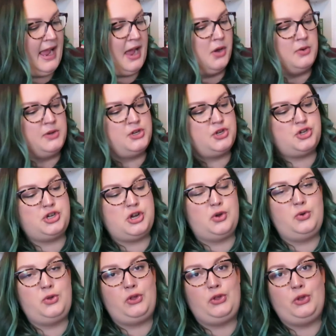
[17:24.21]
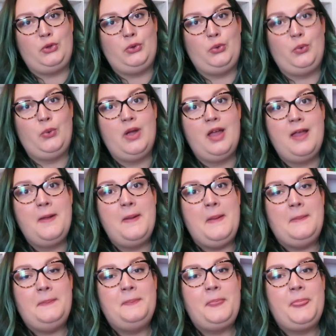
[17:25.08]
now is show you
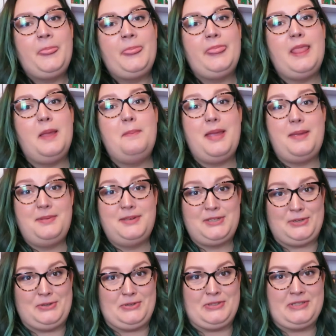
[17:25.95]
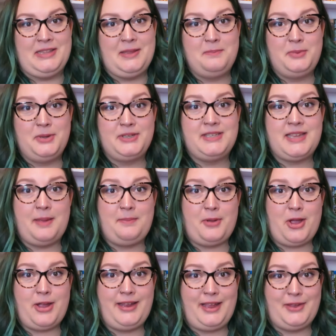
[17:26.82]
the Babysitter's Club books I
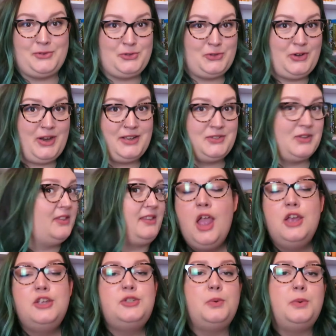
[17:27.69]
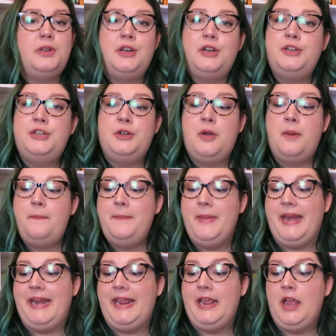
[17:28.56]
bought yesterday. So we're going to do a
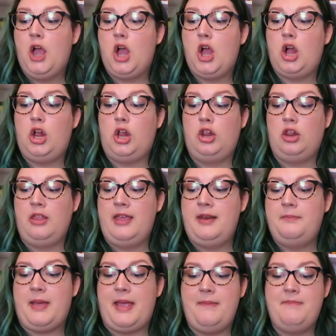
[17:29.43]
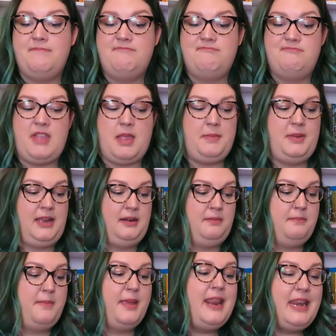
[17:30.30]
mini haul, and by, I
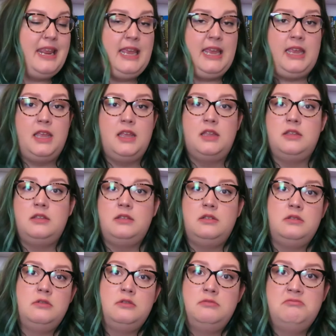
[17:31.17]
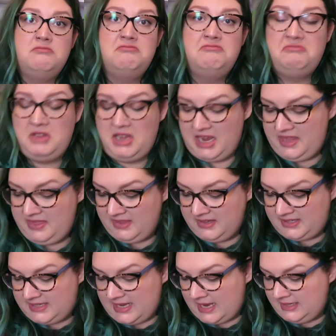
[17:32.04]
mean mini in
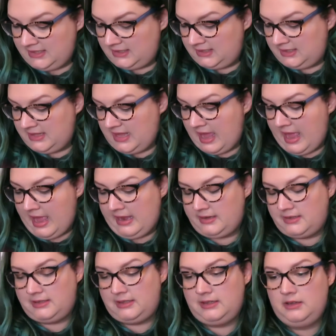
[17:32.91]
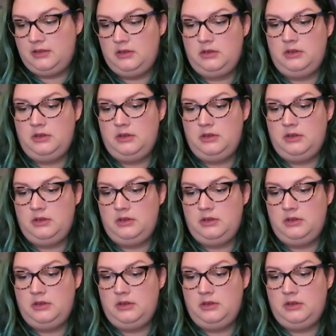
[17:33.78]
the sense that